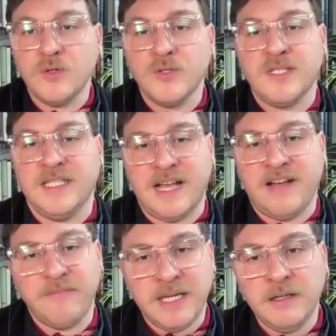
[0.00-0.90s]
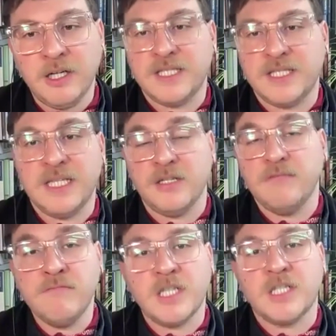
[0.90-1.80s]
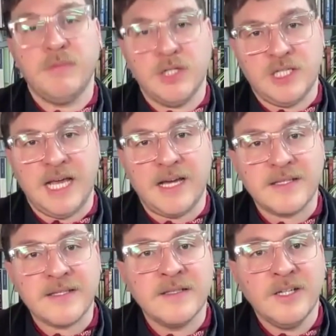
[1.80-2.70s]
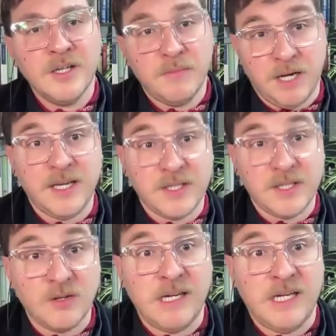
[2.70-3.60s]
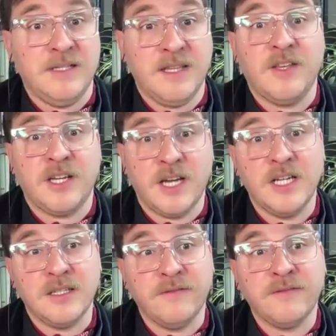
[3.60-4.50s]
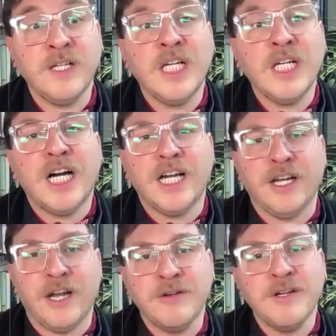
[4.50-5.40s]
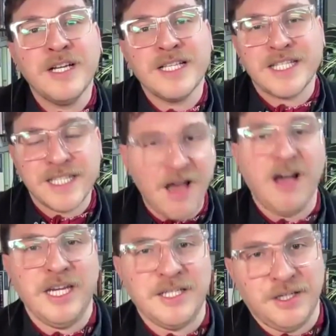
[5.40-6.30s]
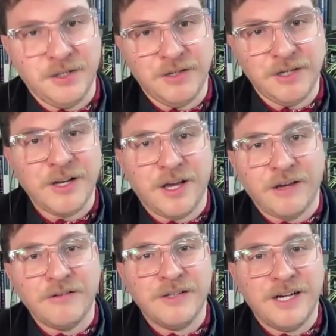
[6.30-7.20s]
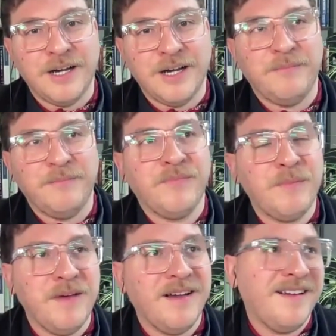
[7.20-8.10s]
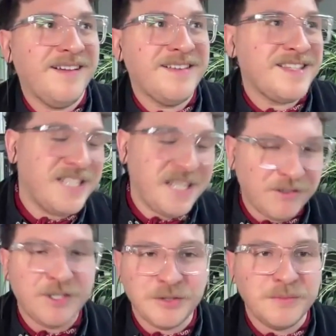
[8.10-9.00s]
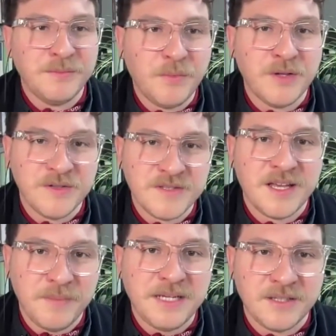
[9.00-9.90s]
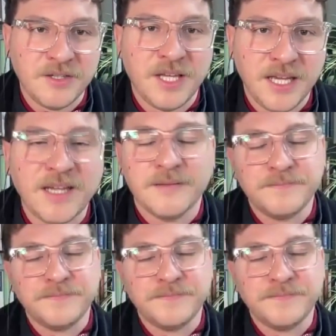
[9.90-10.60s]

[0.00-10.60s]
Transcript: sources have been looked into much, much less by historians than the kind of, uh, you know, snide and, you know, um, satirical ones that are being done here.